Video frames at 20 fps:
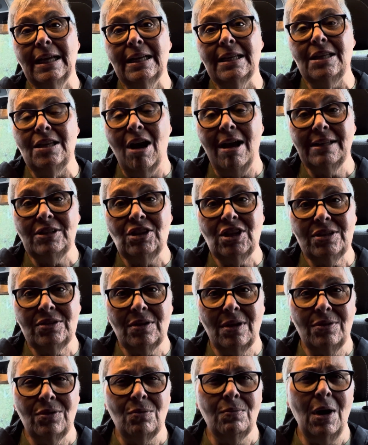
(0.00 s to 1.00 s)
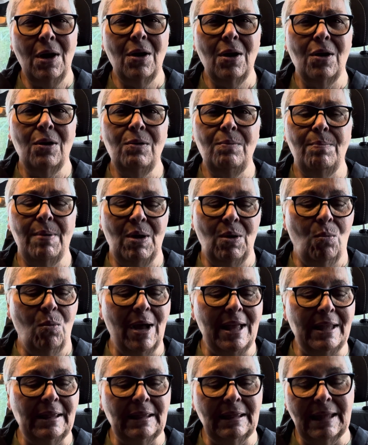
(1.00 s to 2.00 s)
not just on the road, but
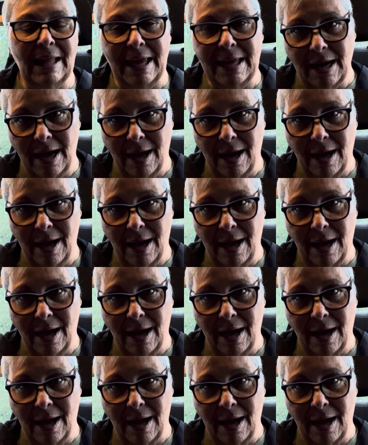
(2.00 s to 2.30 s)
what led